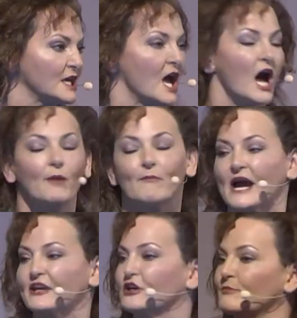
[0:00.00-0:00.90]
a
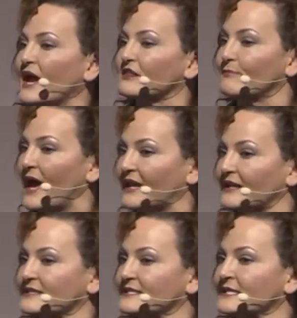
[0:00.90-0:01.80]
minor in
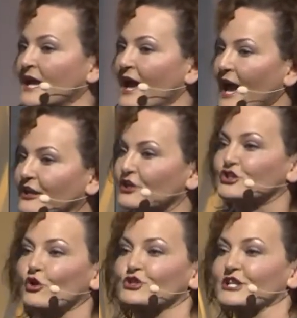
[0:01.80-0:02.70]
mathematics, and an
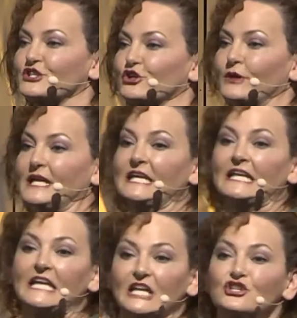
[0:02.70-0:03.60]
associate's degree in
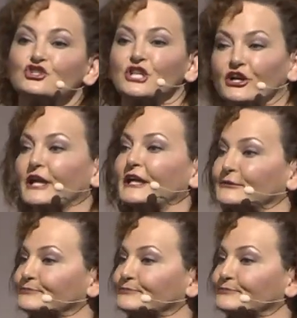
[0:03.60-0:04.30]
engineering.